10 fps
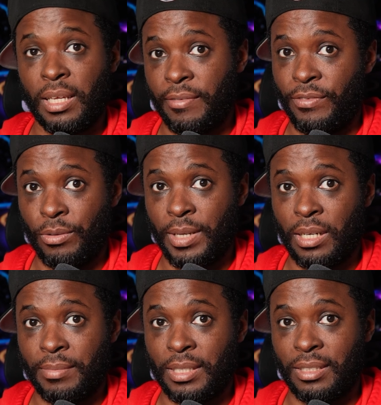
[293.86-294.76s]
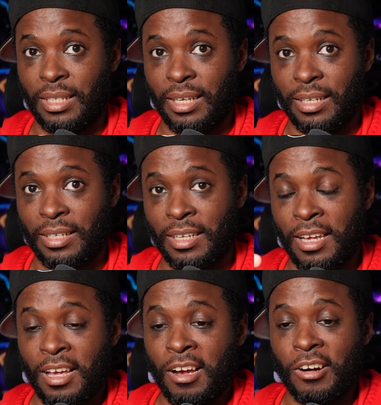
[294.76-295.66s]
if you made a mistake
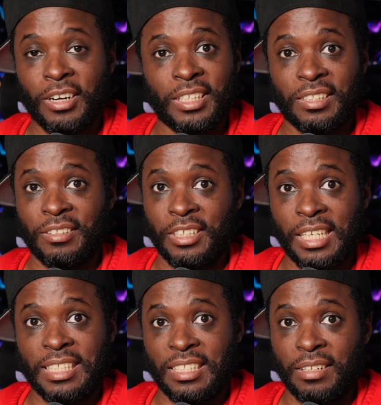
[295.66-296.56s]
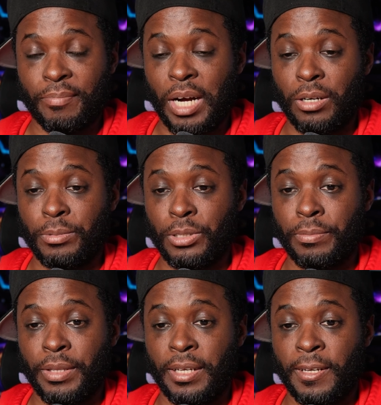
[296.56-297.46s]
or you didn't realize you didn't back up
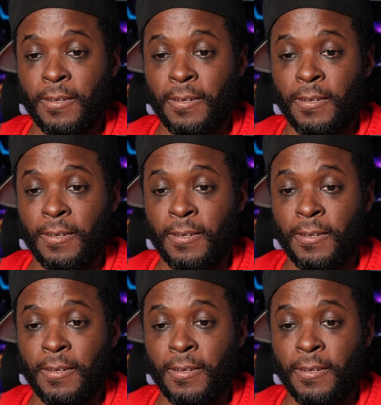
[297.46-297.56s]
something.